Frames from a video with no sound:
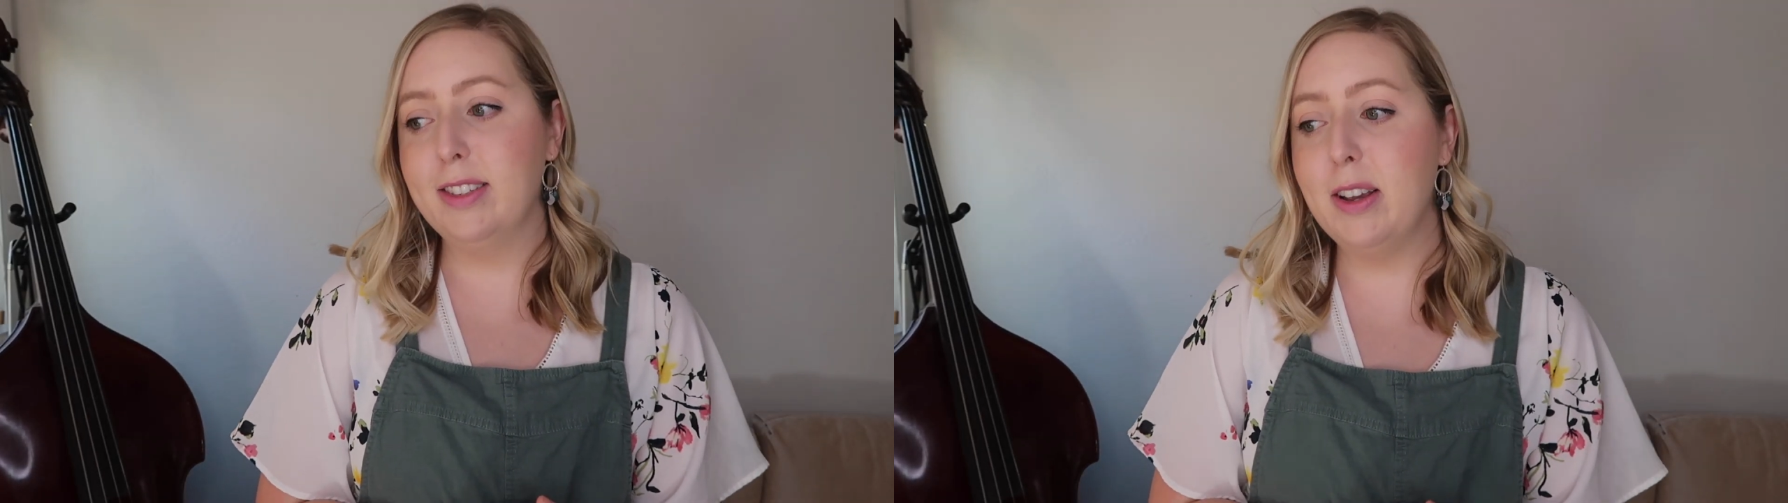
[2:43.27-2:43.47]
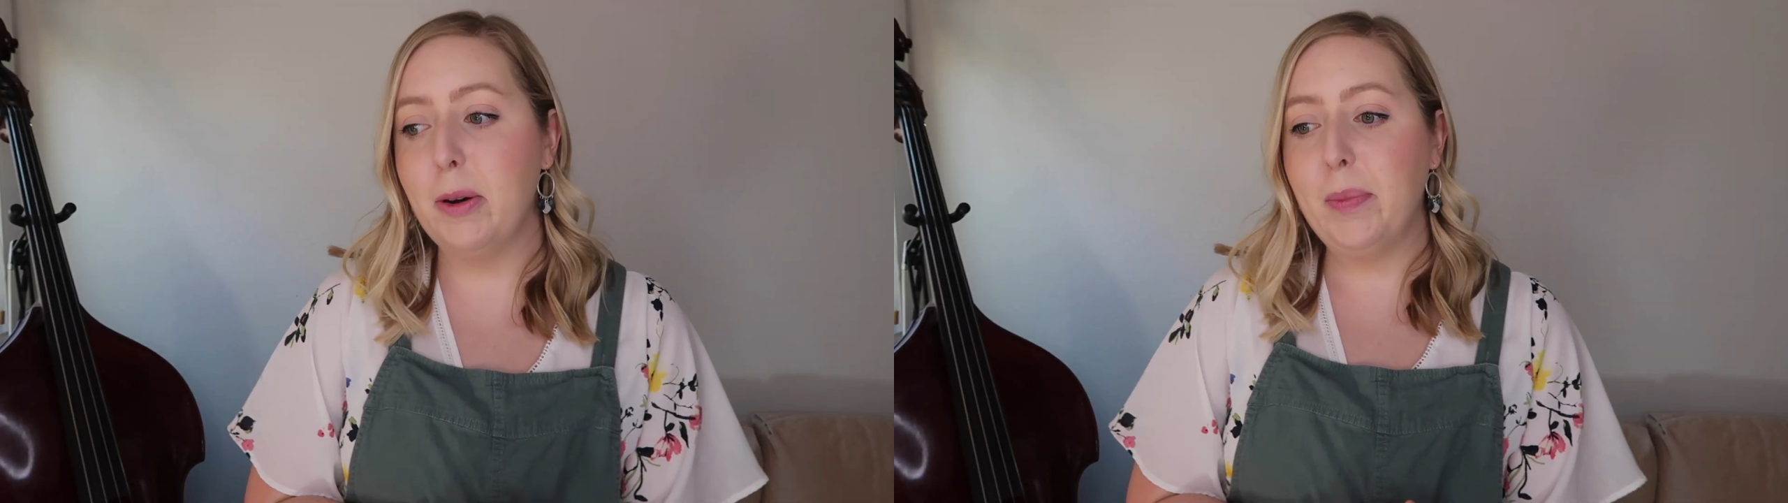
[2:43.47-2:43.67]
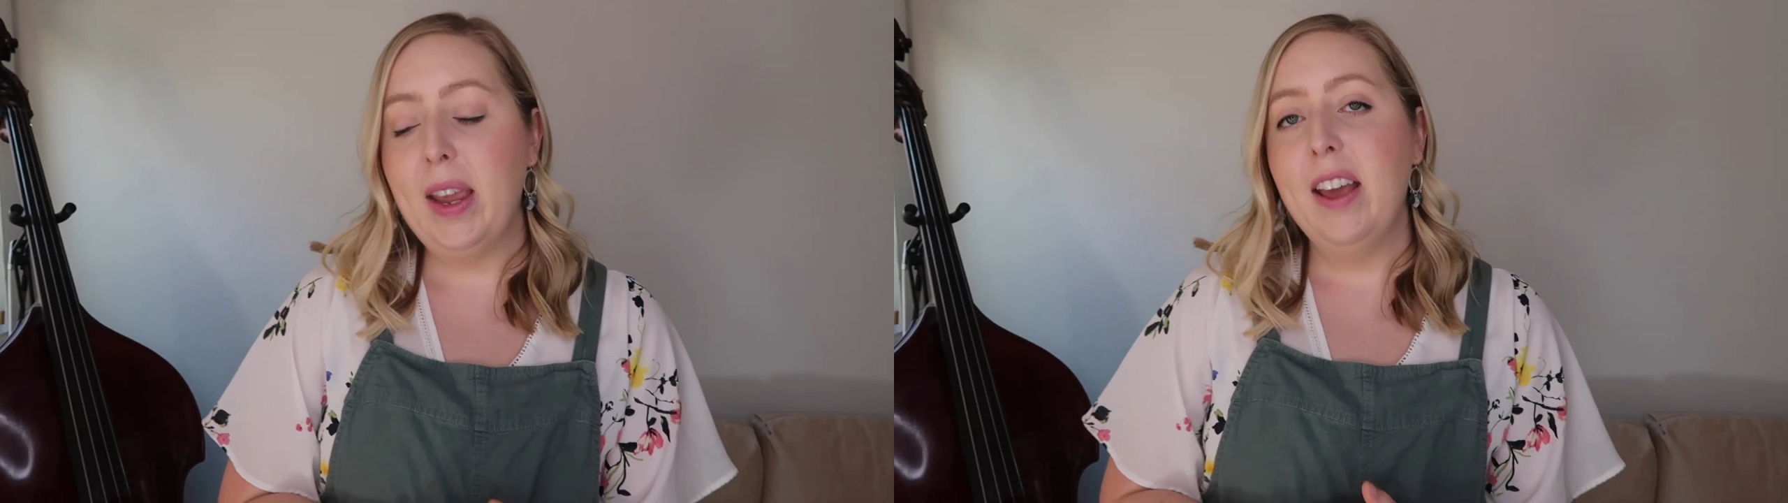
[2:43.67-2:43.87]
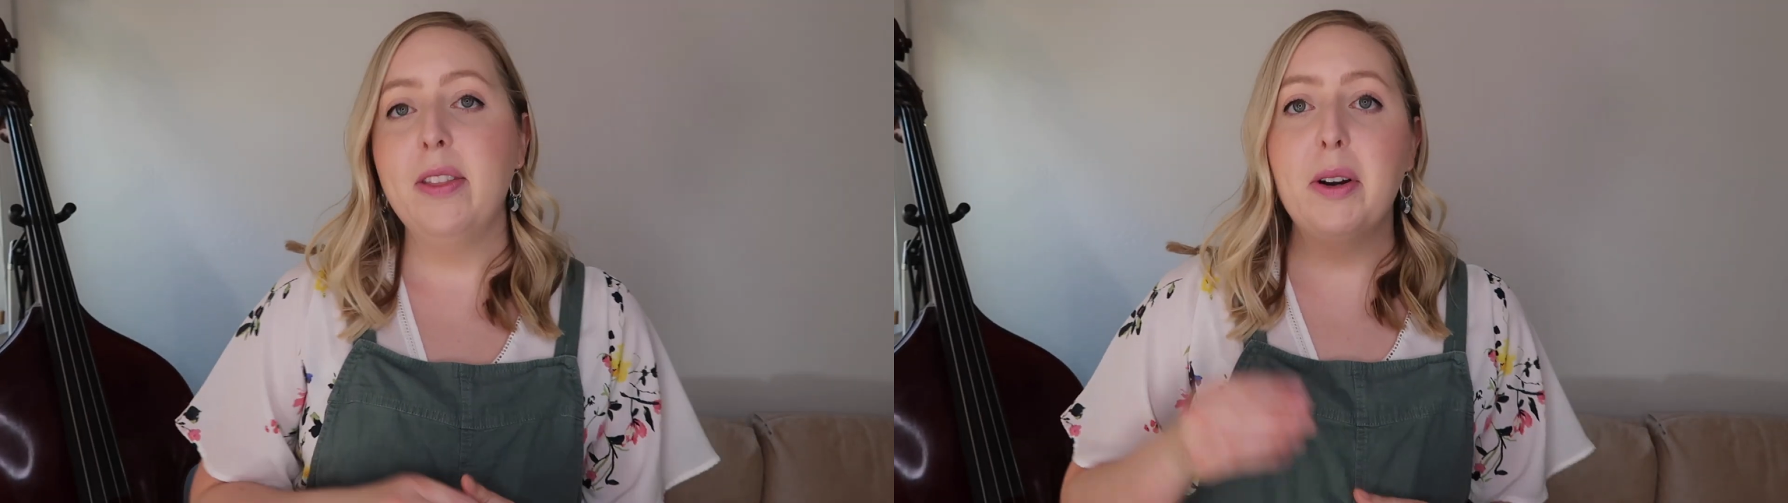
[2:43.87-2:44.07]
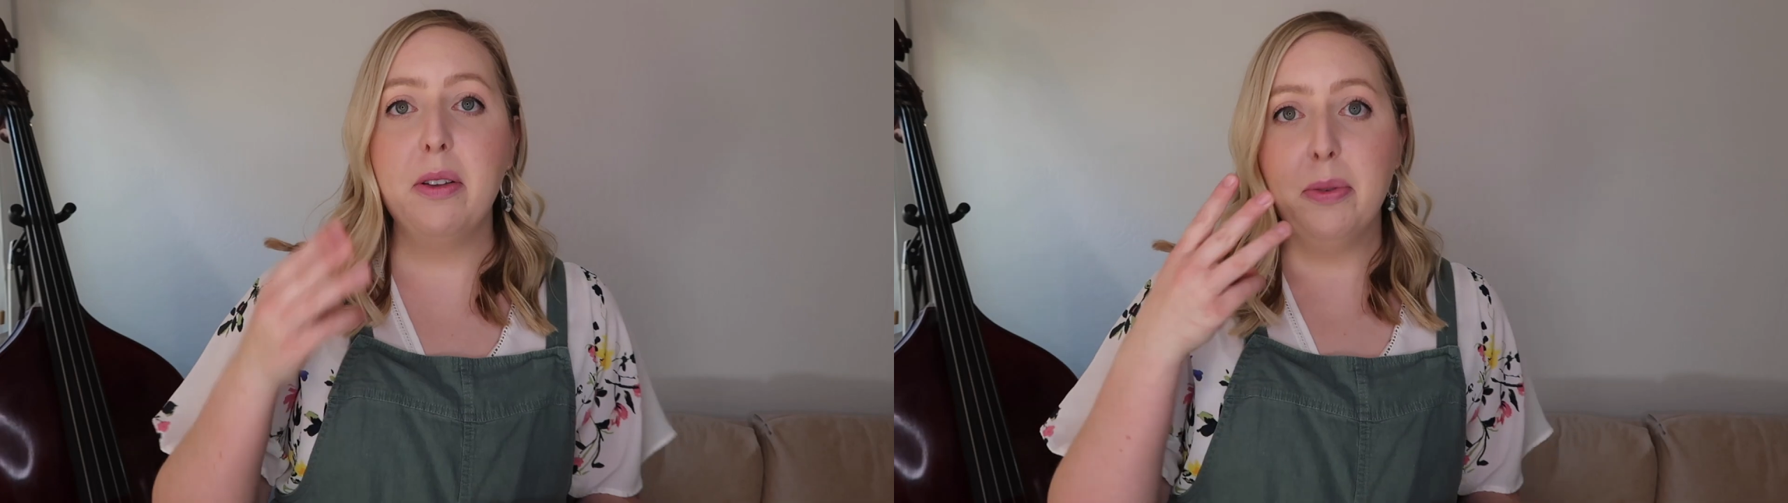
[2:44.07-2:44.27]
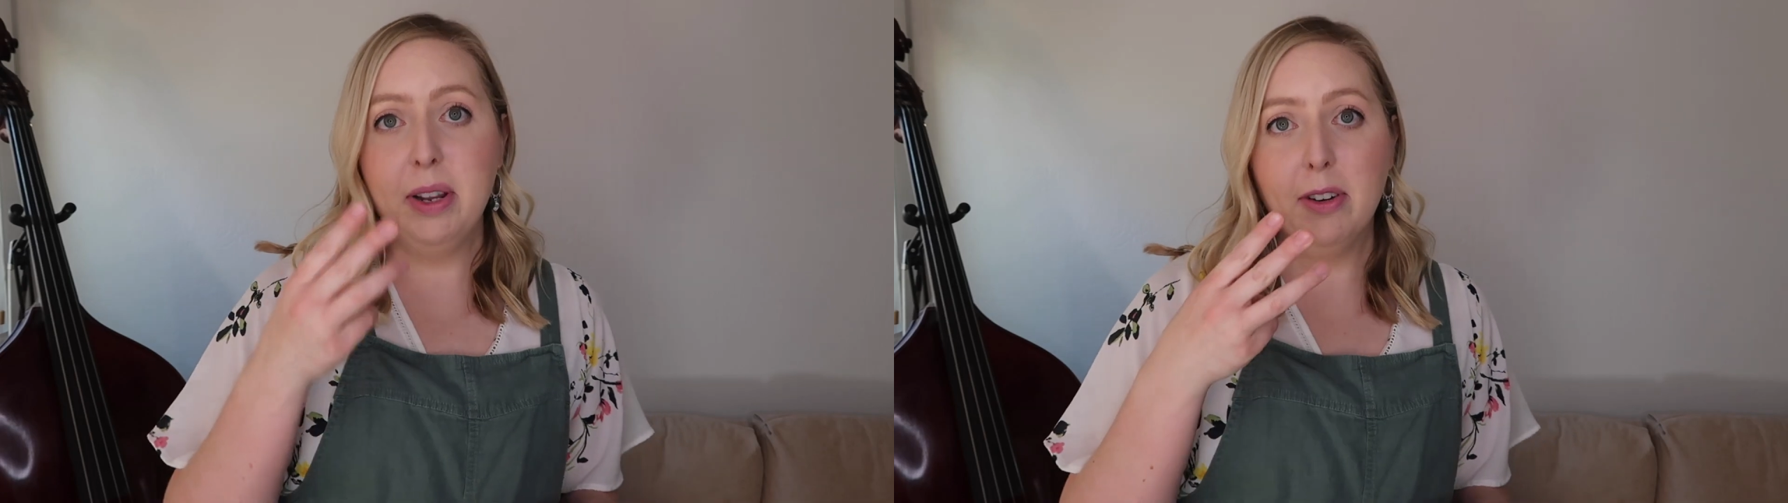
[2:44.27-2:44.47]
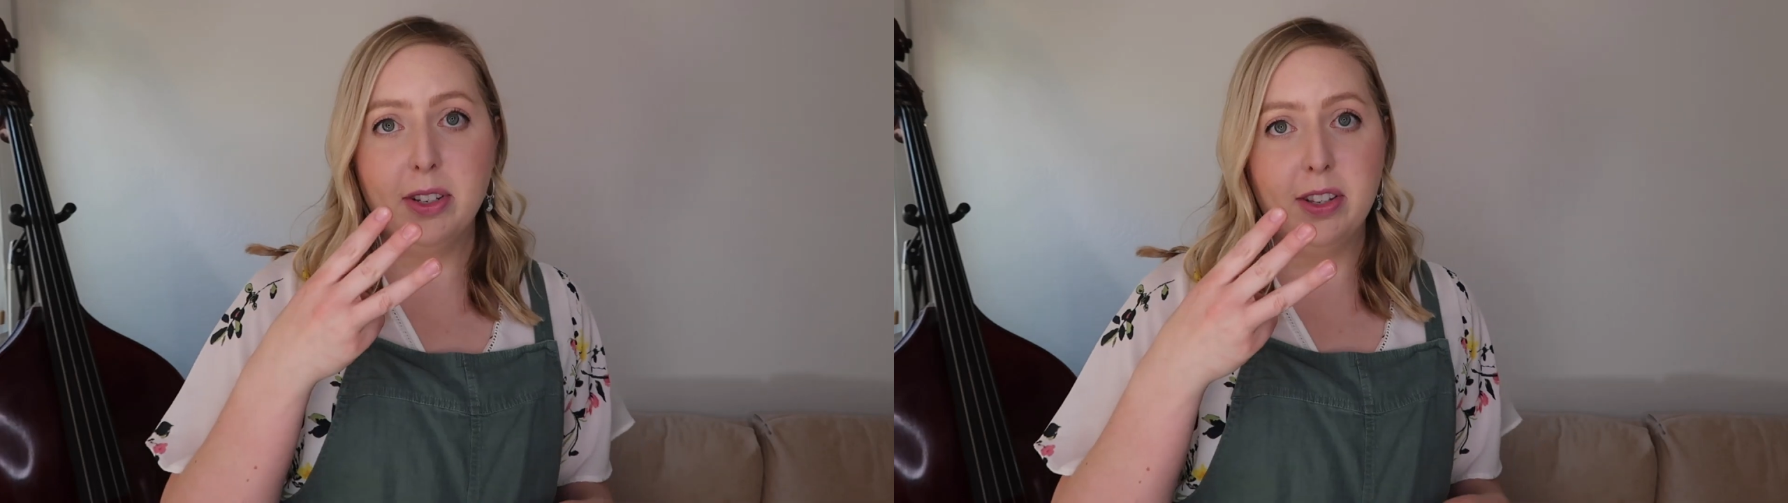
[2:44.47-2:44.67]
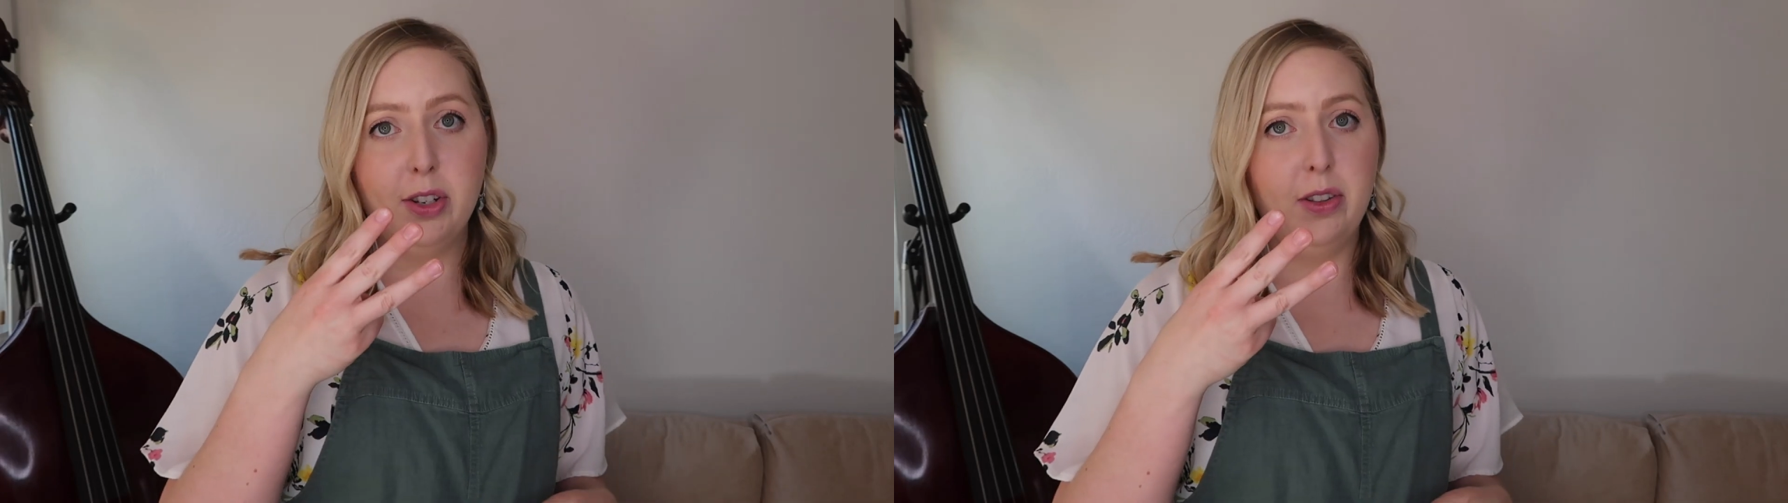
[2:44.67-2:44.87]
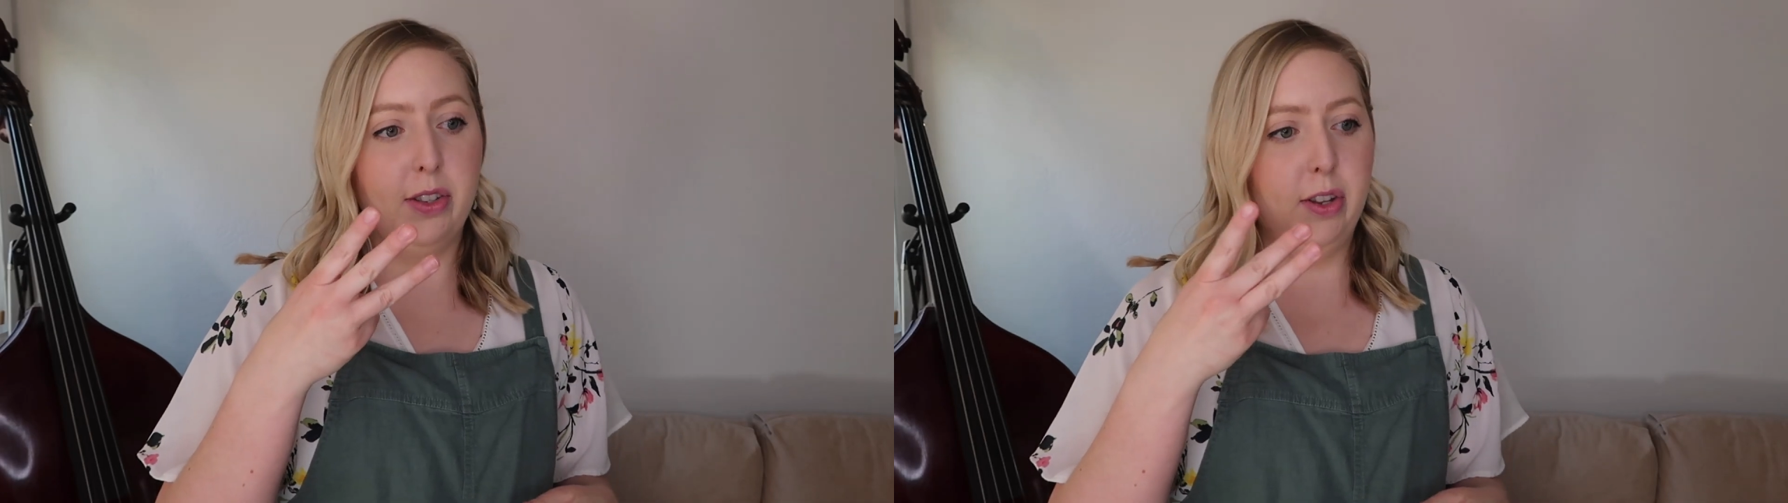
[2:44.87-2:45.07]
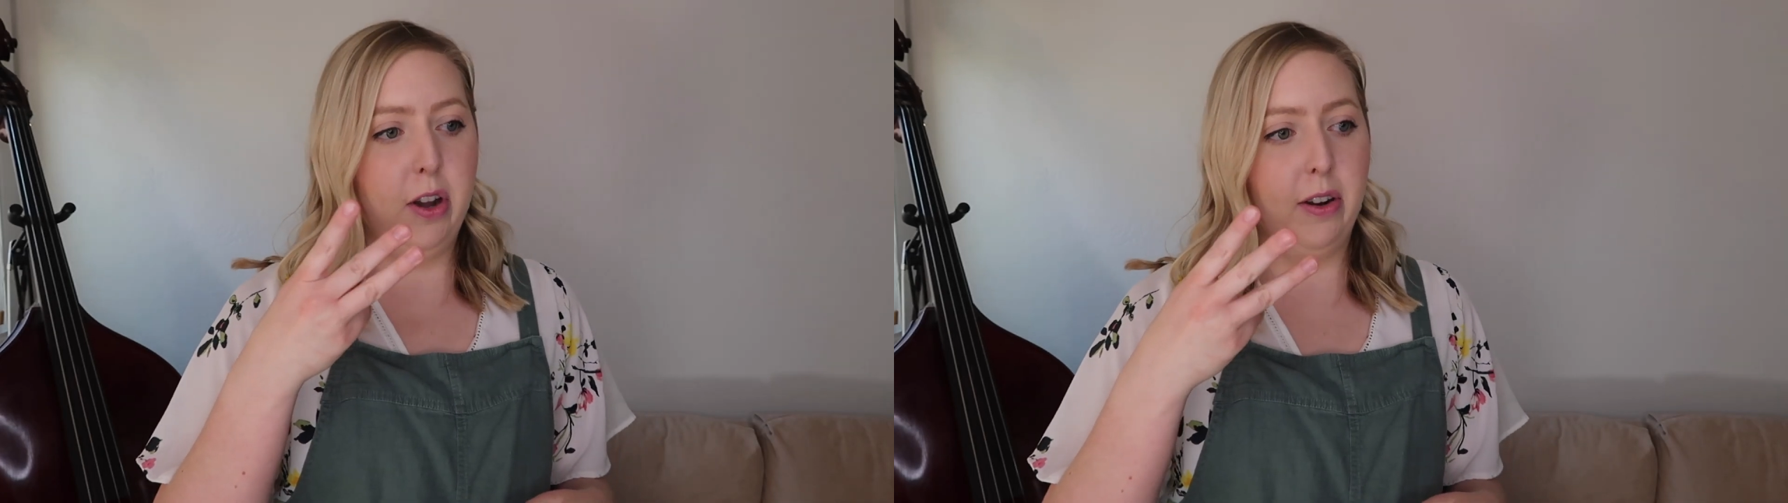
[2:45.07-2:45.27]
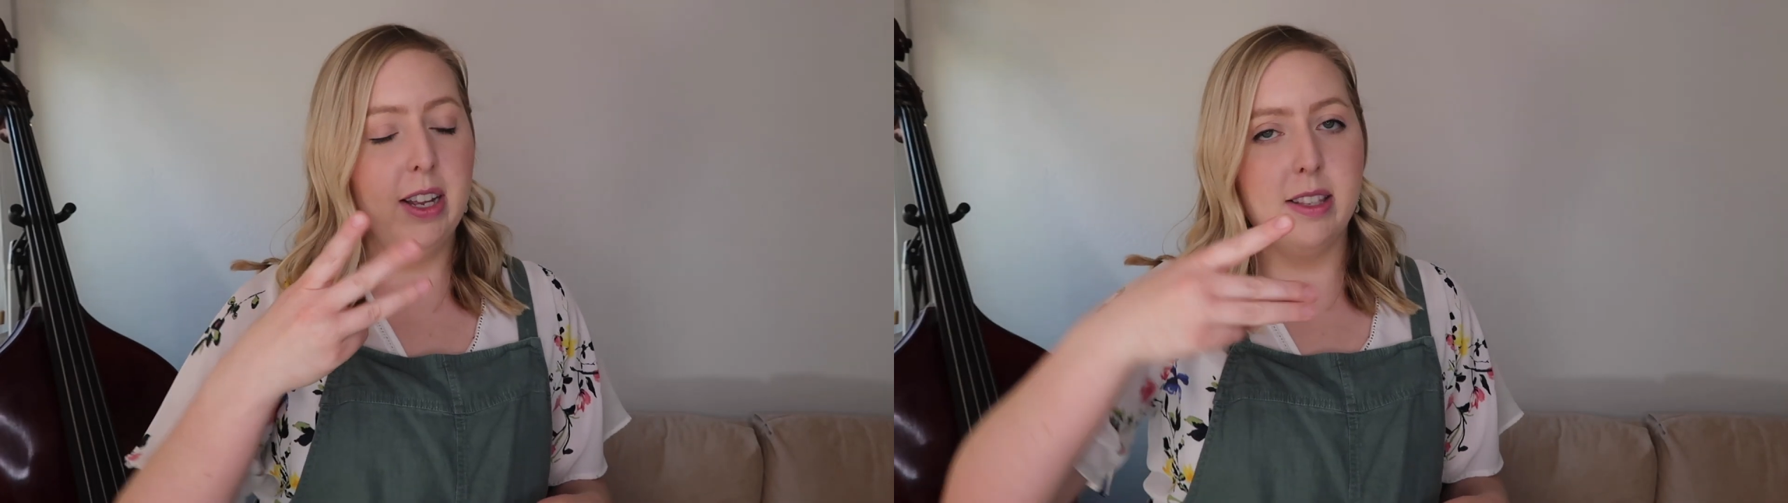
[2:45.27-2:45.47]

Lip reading: So there are 3 verses to the song.